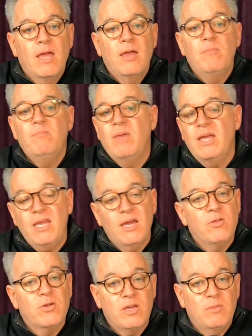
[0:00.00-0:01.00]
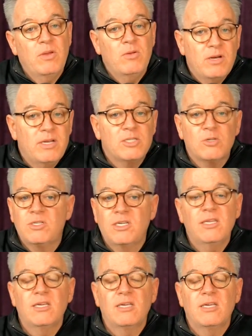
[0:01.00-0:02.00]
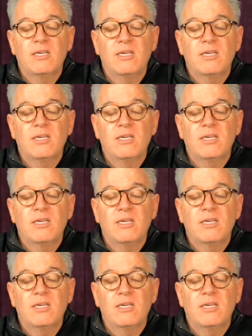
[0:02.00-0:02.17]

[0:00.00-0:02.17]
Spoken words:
Many other communities are dealing with this.